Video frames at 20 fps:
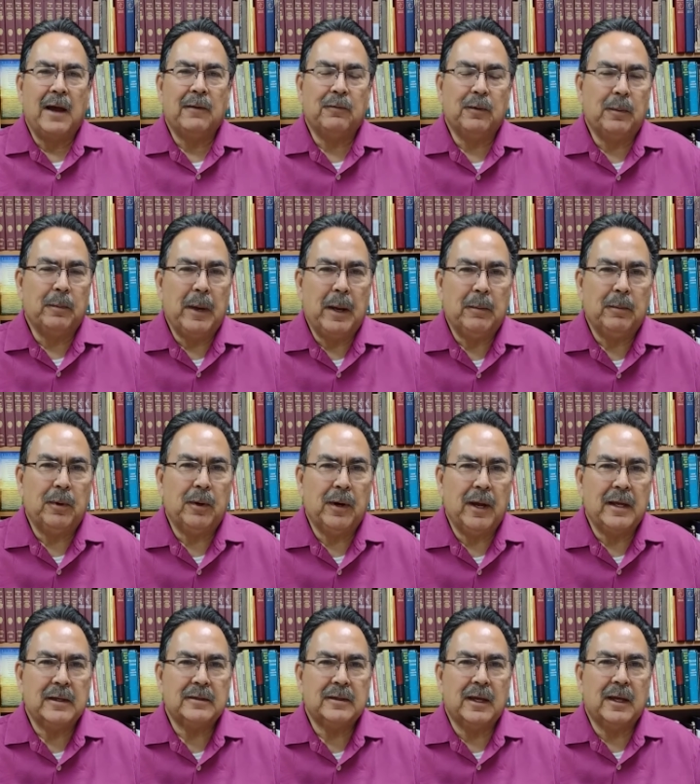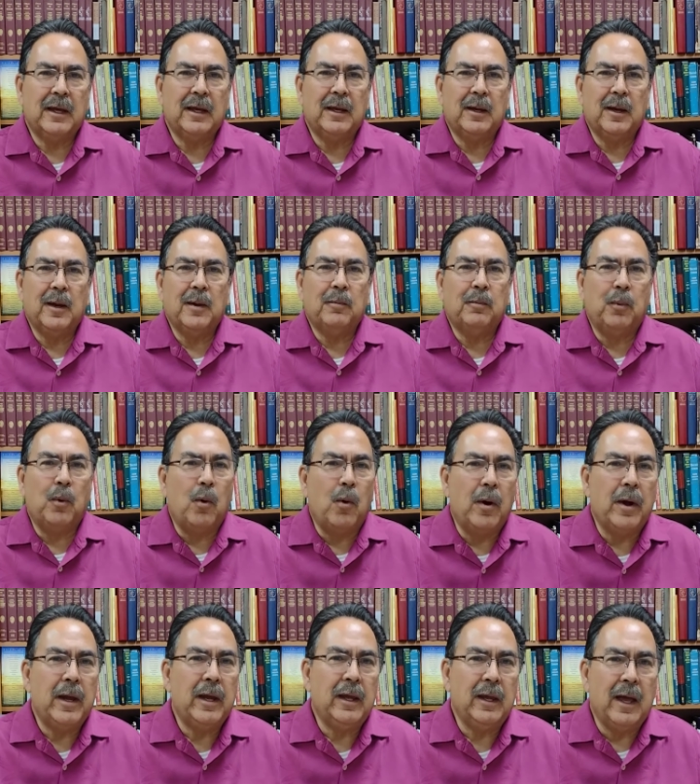I remember as a
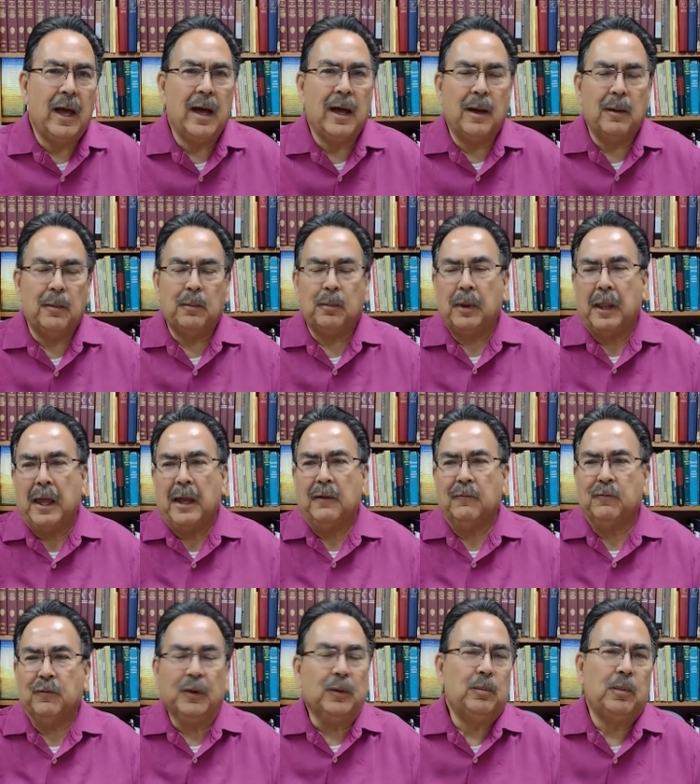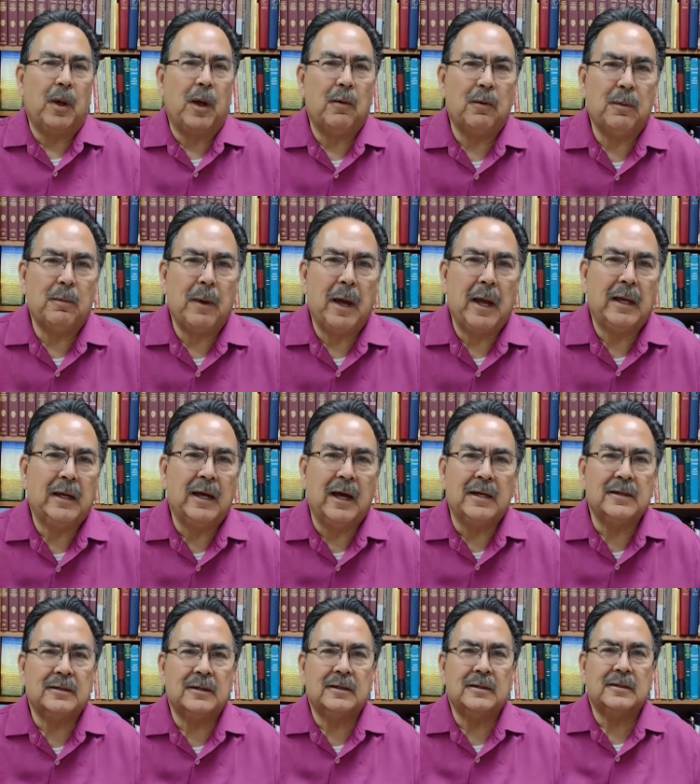boy uh, playing football with my
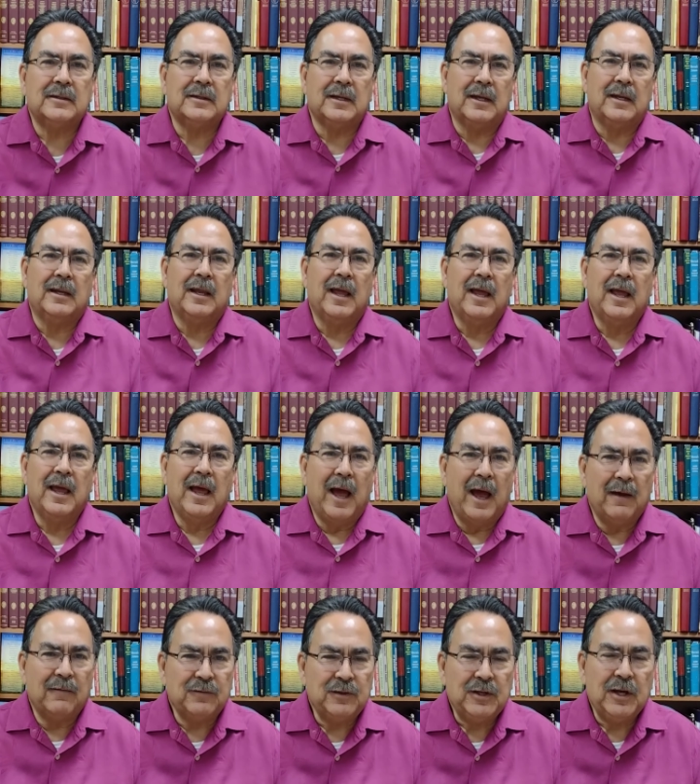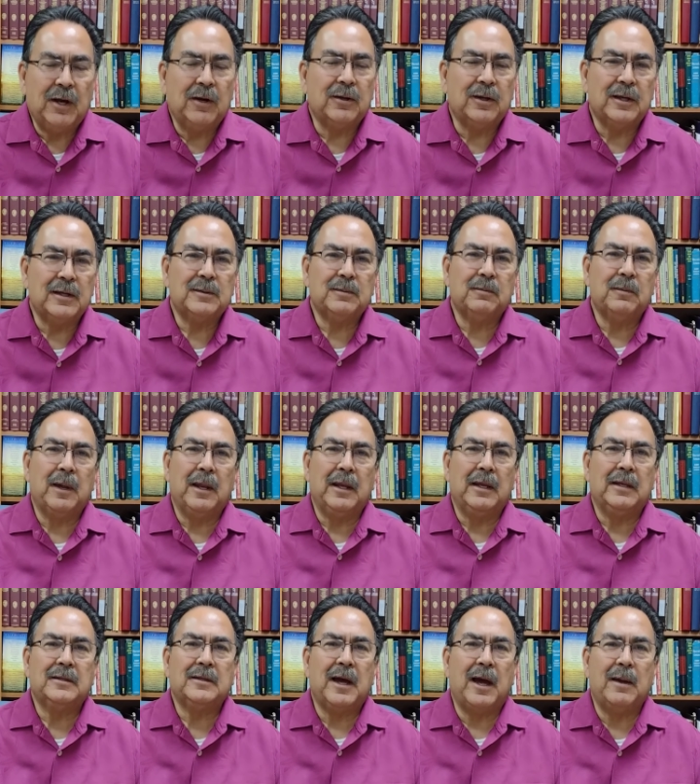cousins, and I've shared this
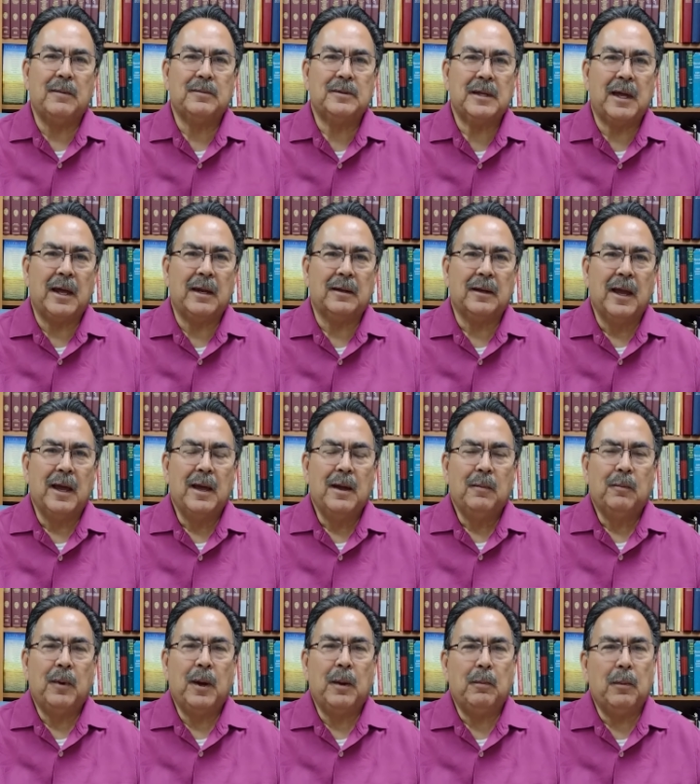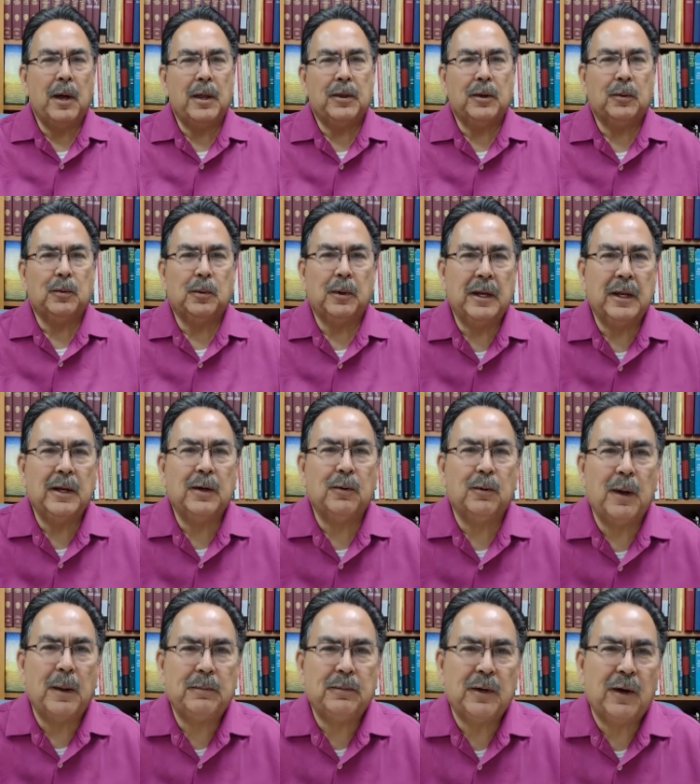many times that my mother would
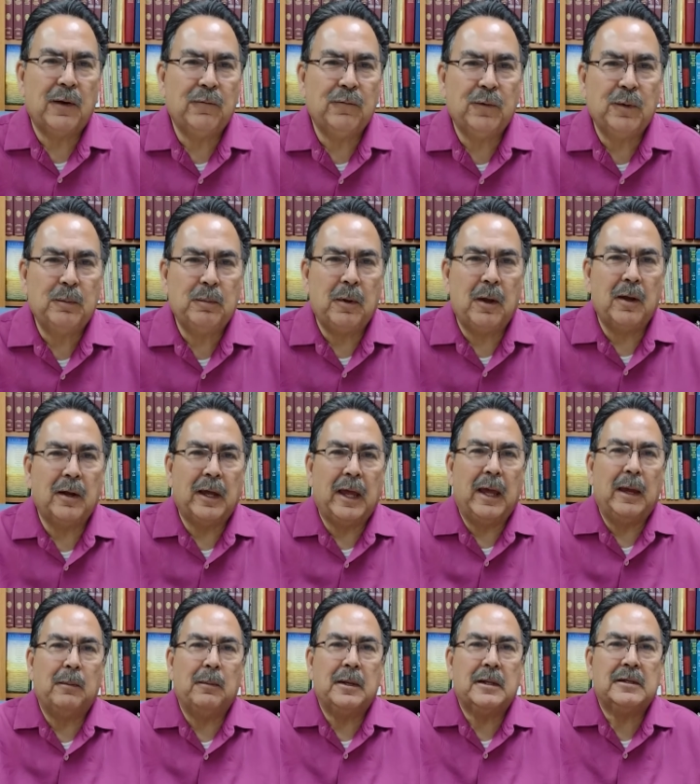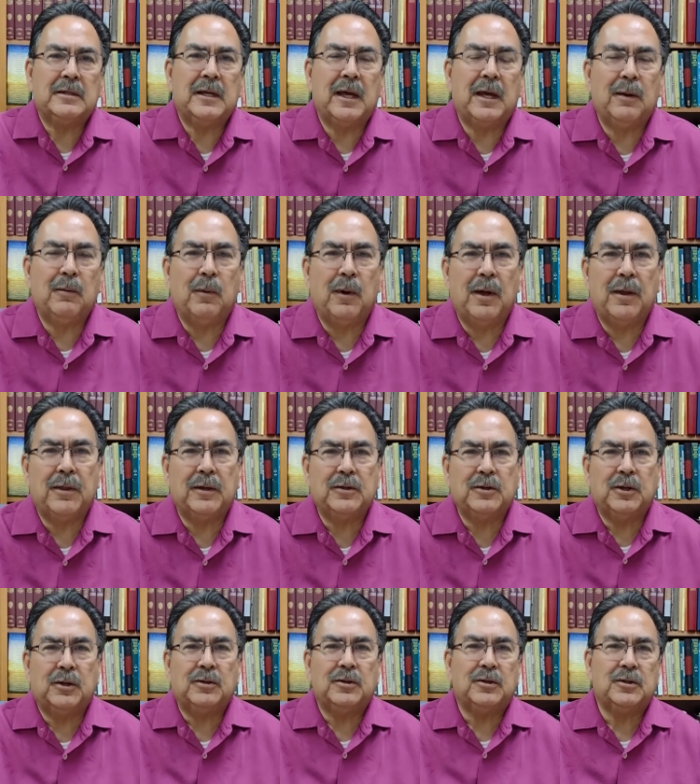interrupt our football game and say, "Well, the
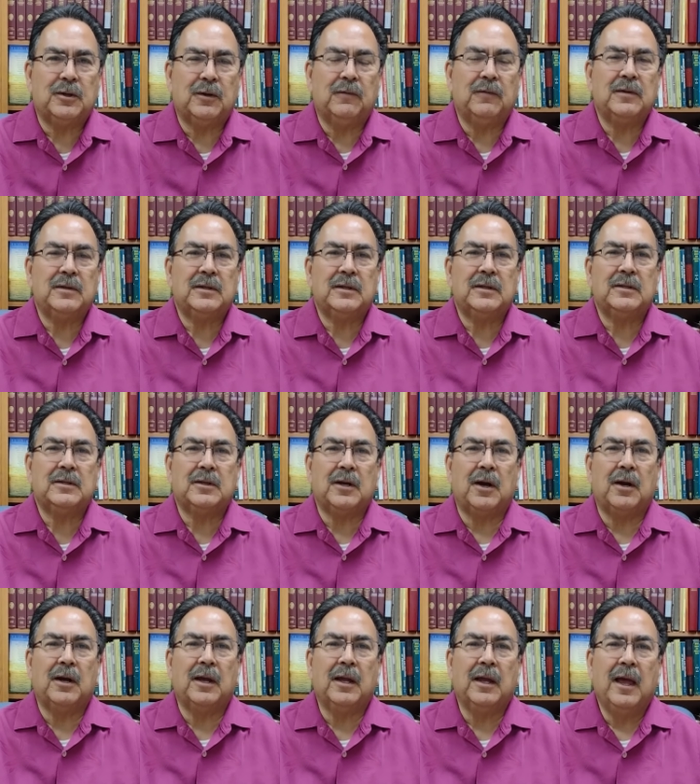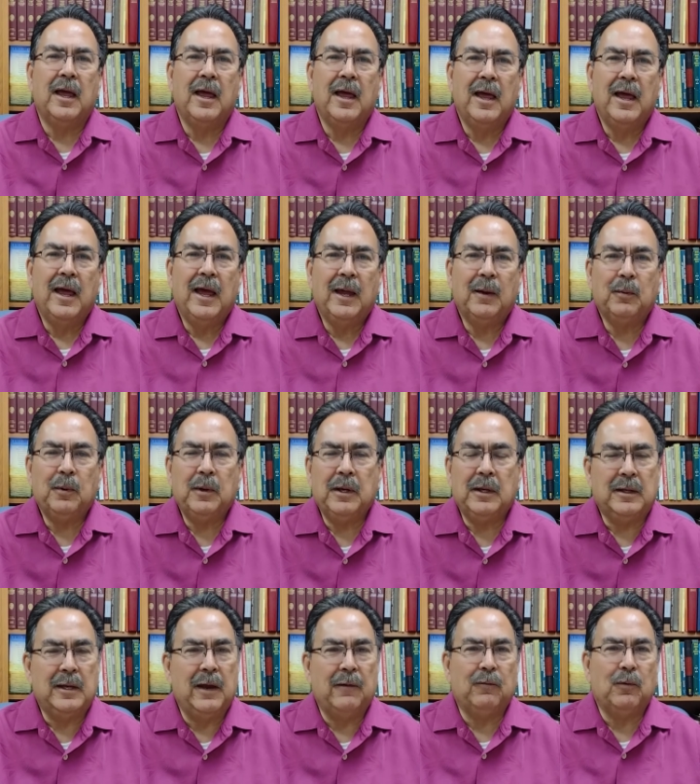church service is starting," and we
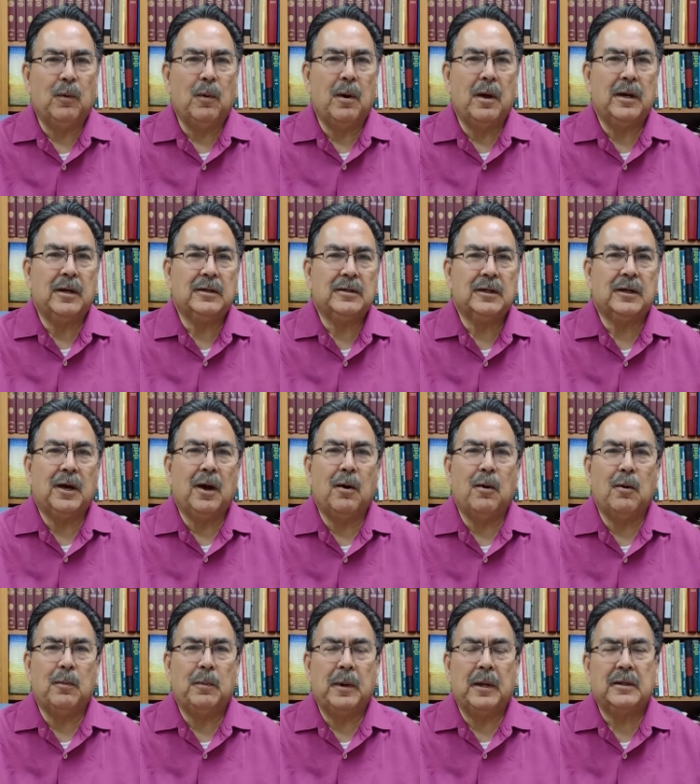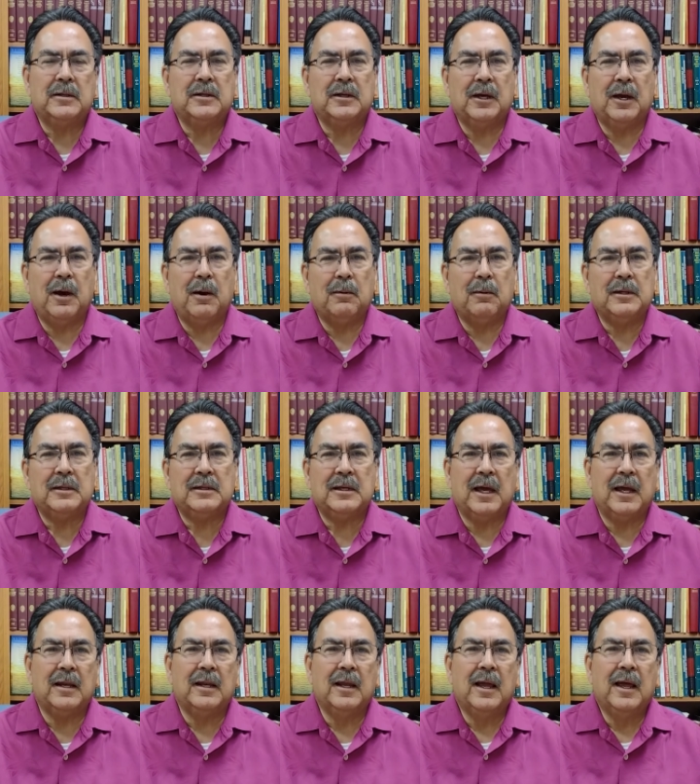never wanted to go, but she always
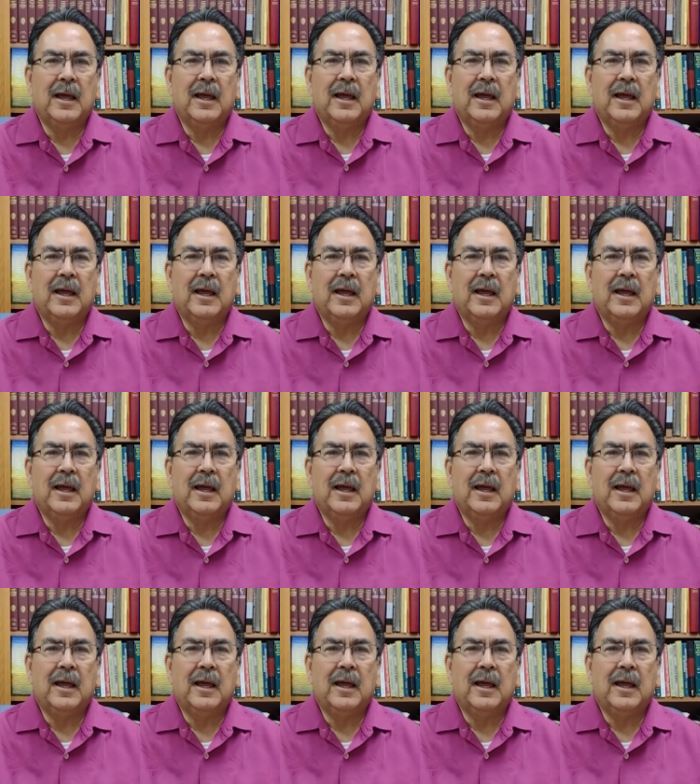said